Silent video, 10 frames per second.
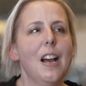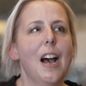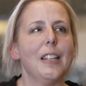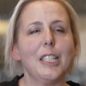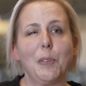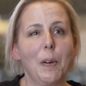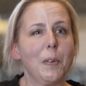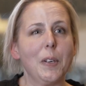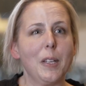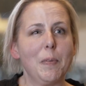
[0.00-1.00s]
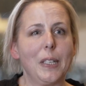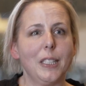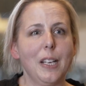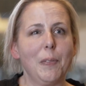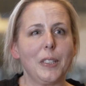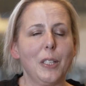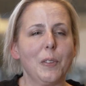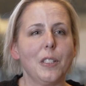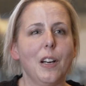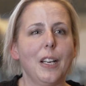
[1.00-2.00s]
And that is probably one of the biggest topics that
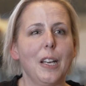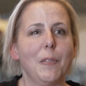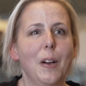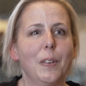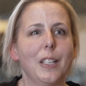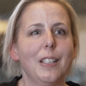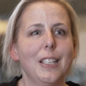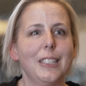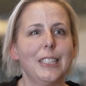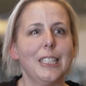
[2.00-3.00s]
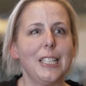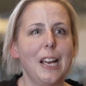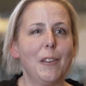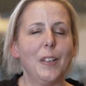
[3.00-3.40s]
we're talking about with clients today,